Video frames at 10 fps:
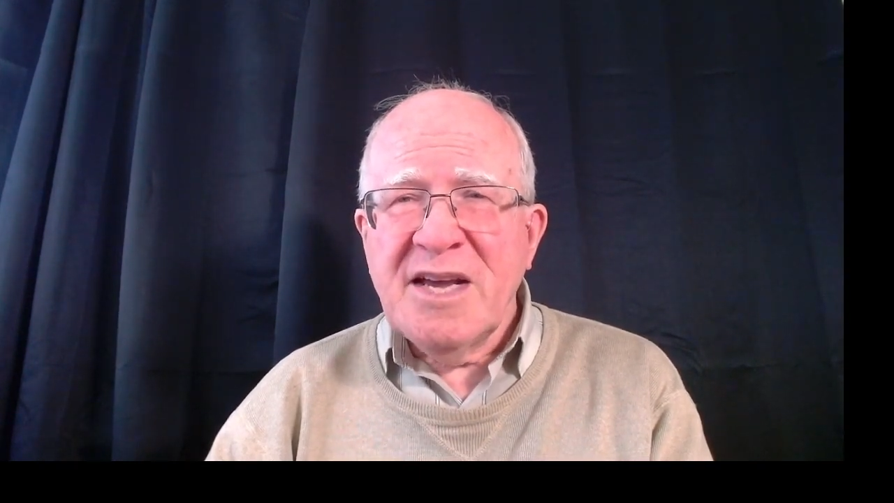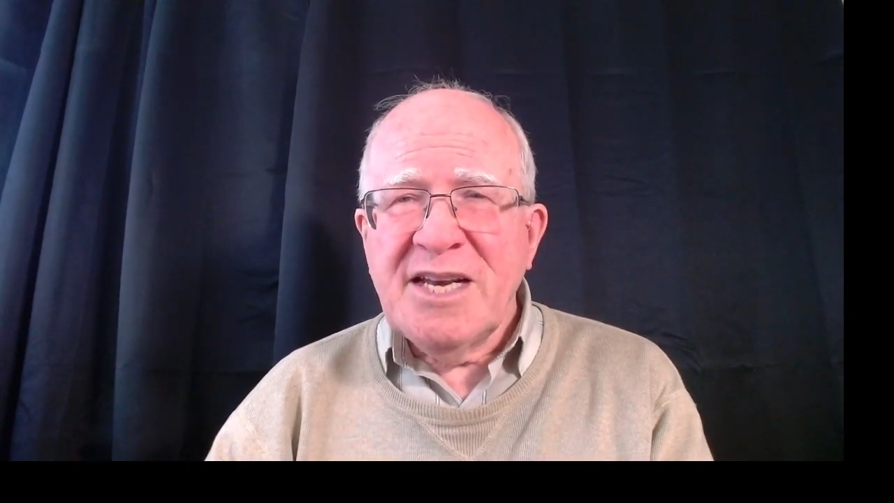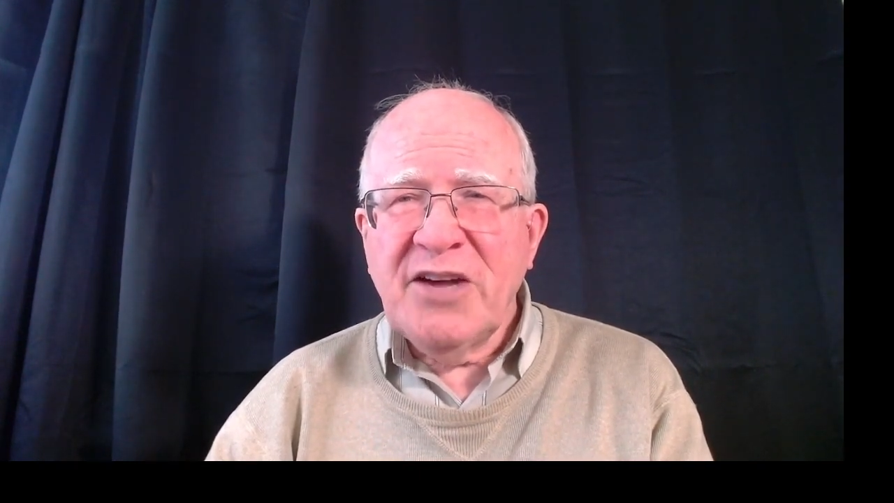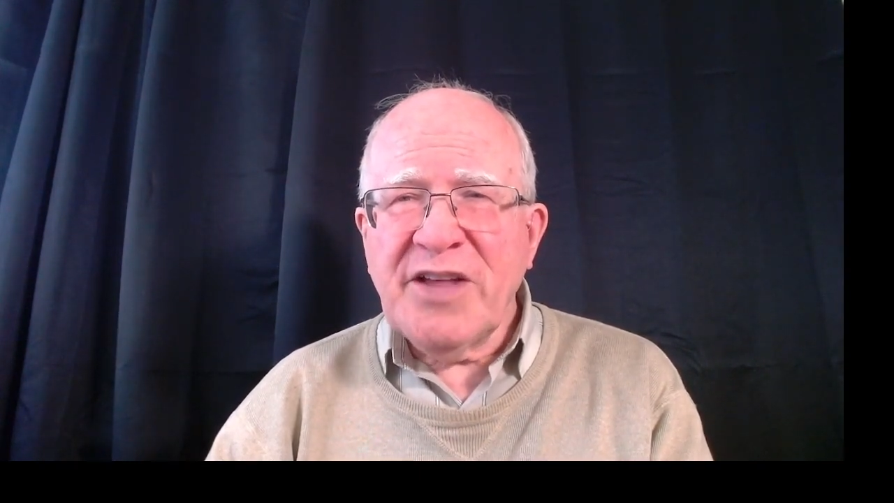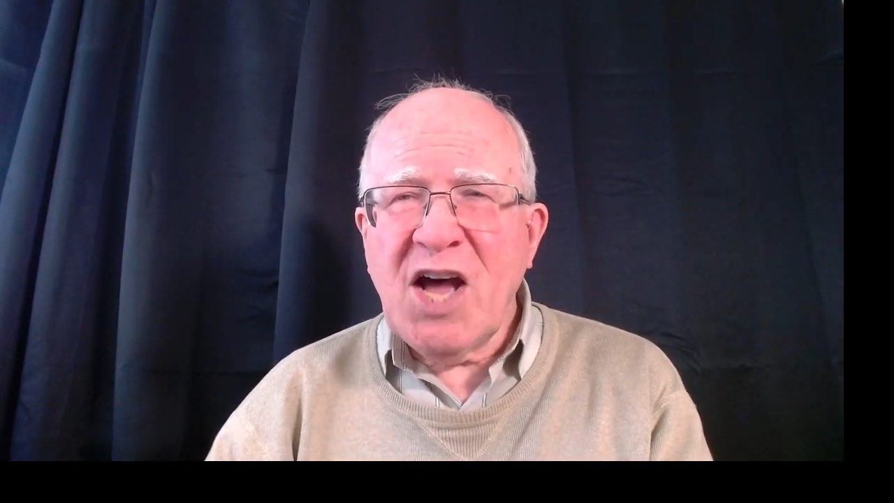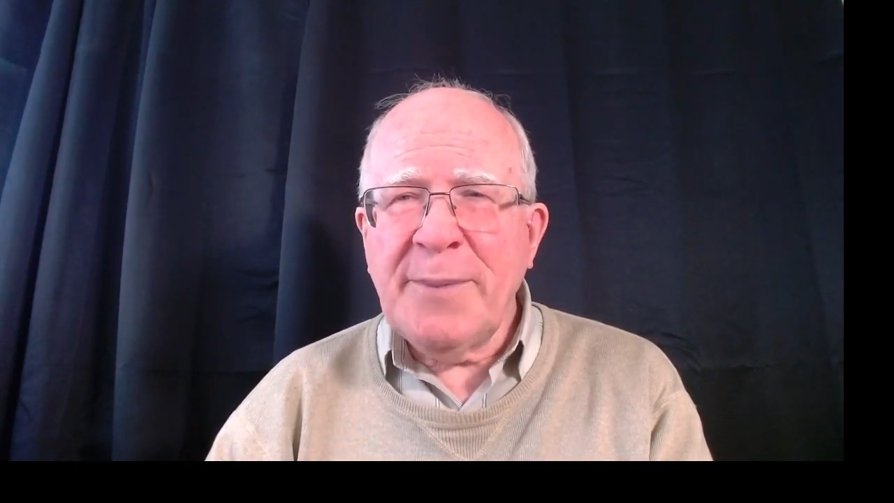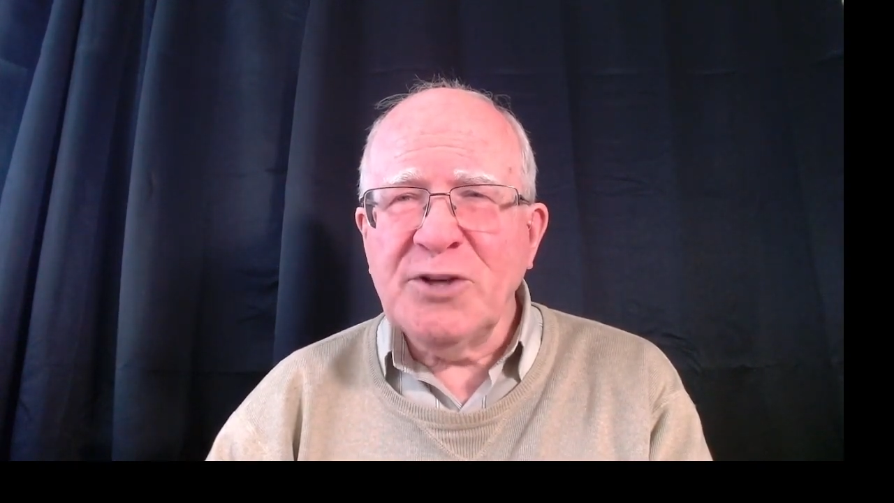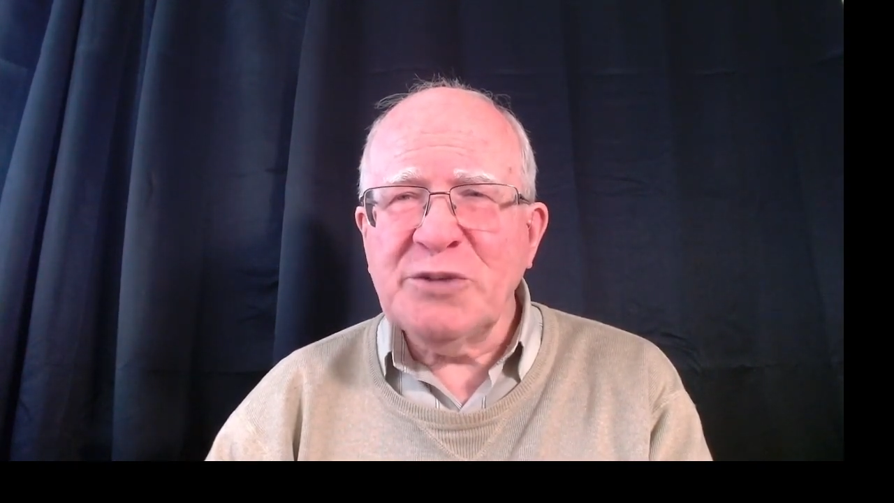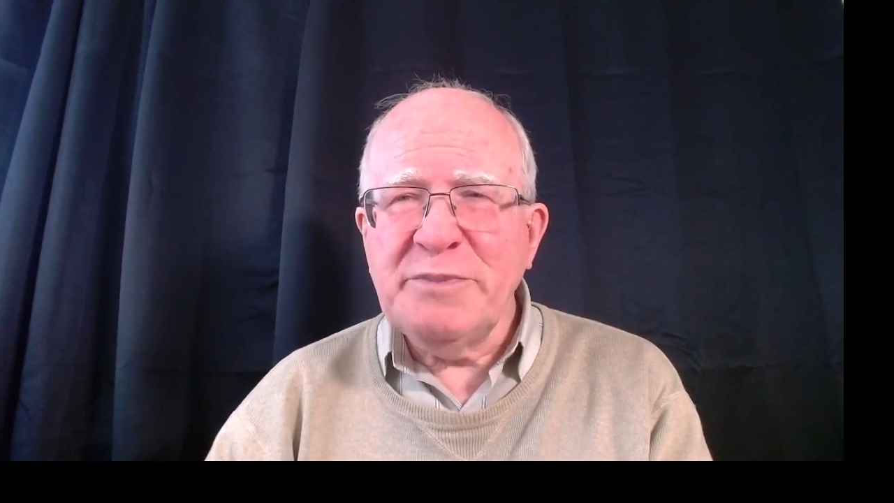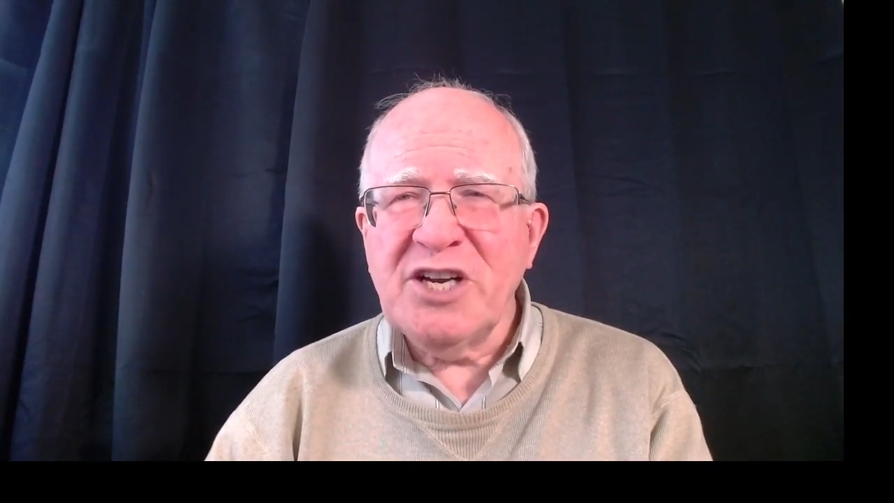Now, the
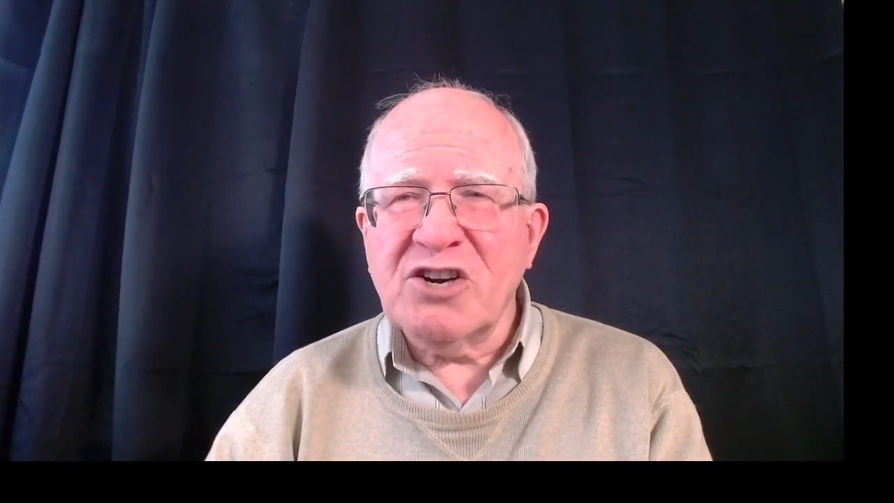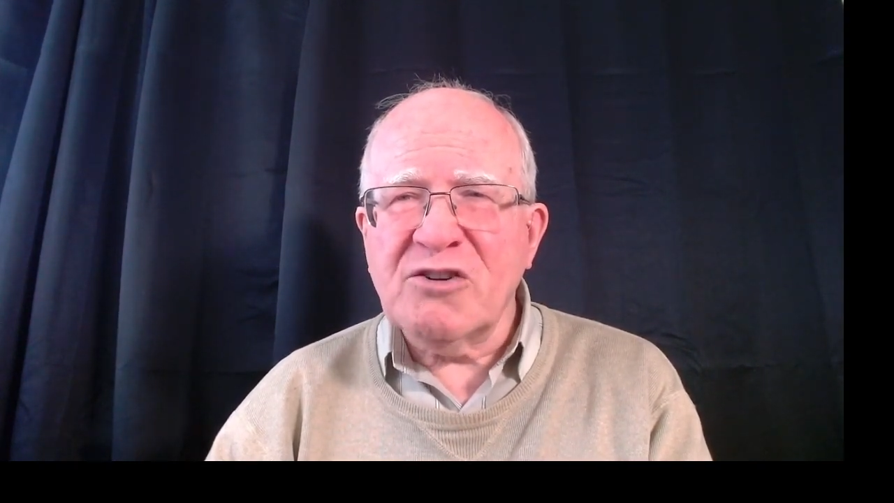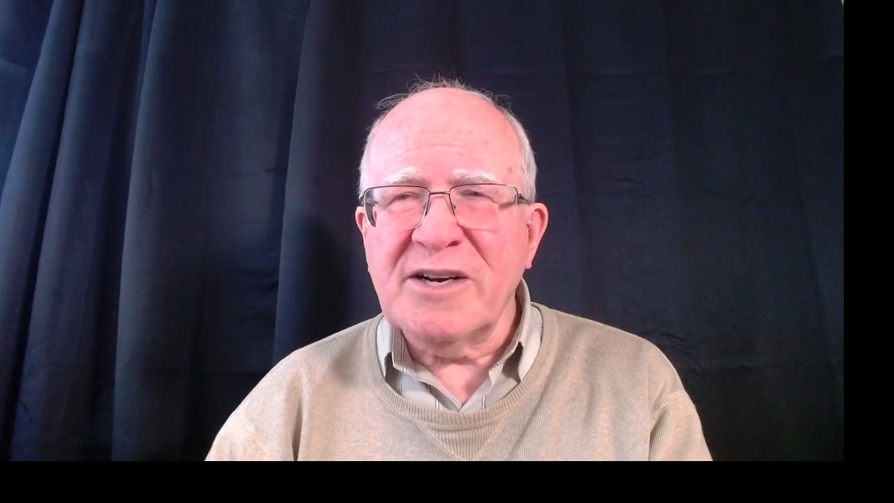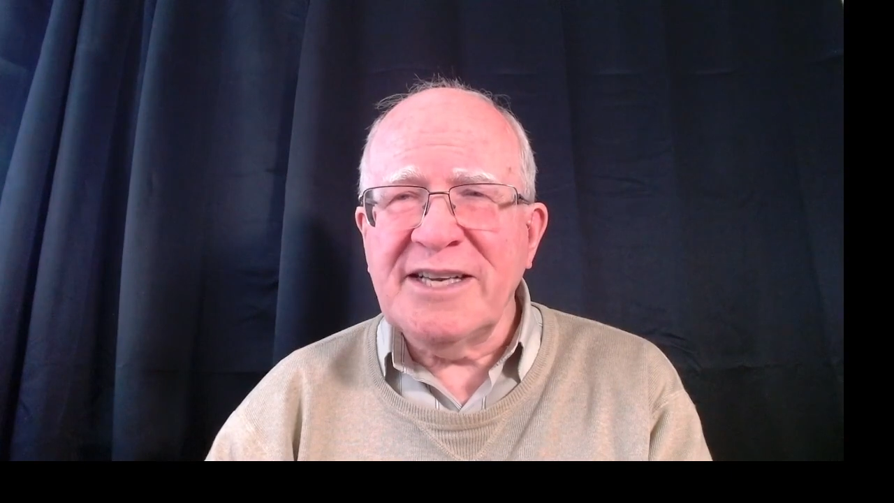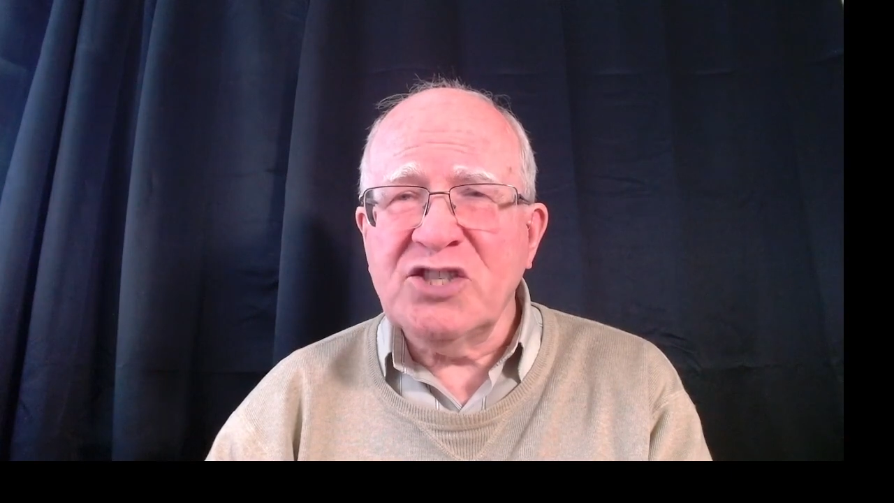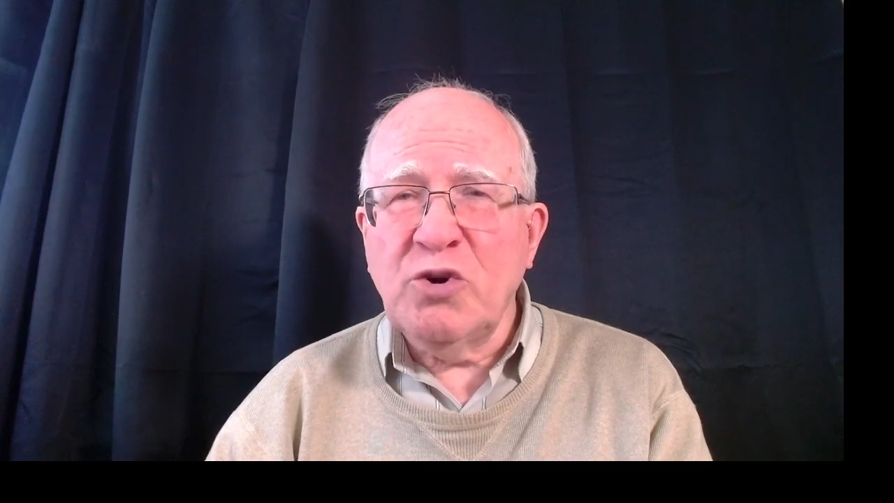Hubble's mirror is